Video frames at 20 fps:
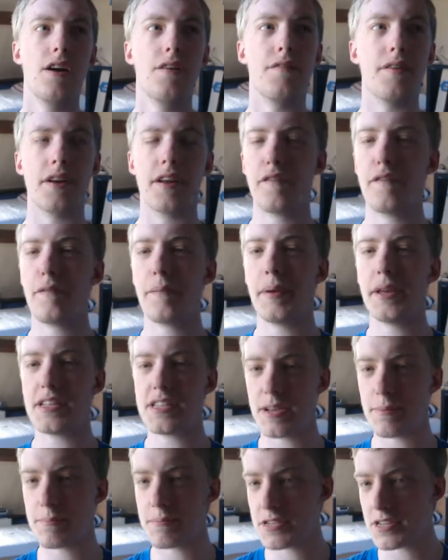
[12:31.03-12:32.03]
for giving me
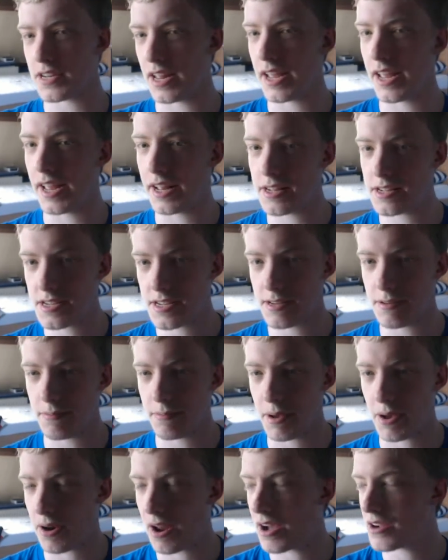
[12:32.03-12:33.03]
tips and hints
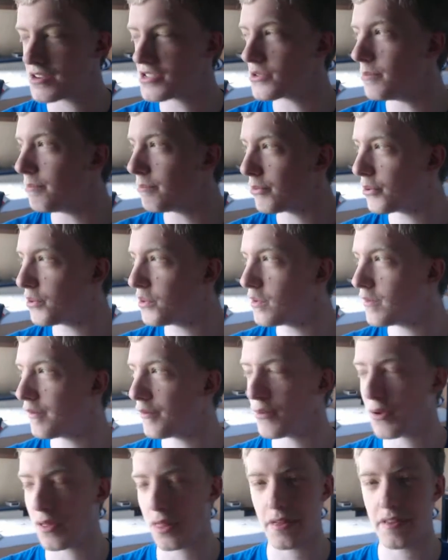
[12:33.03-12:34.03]
about how to
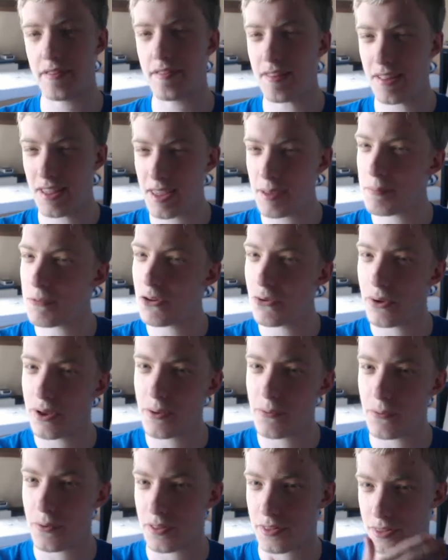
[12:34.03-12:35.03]
improve, what things to keep
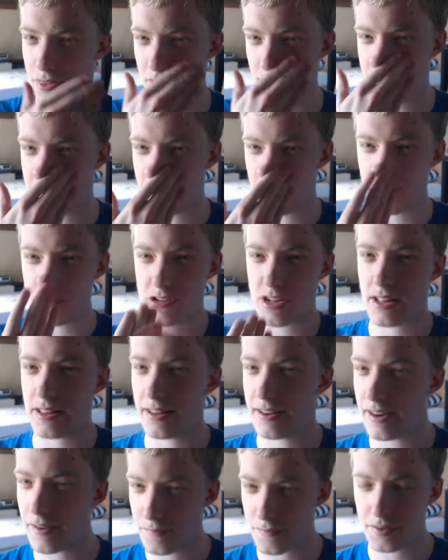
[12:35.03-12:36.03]
doing, what things to do
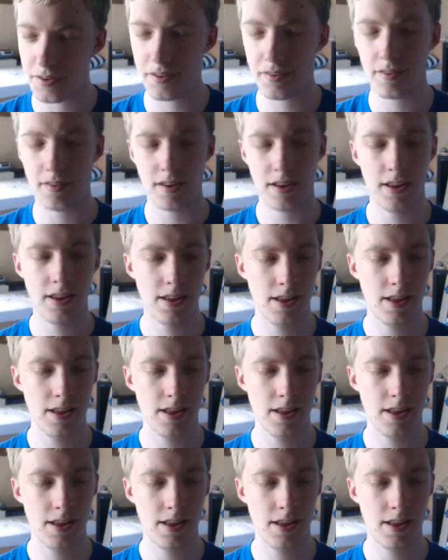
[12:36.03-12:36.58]
slightly different.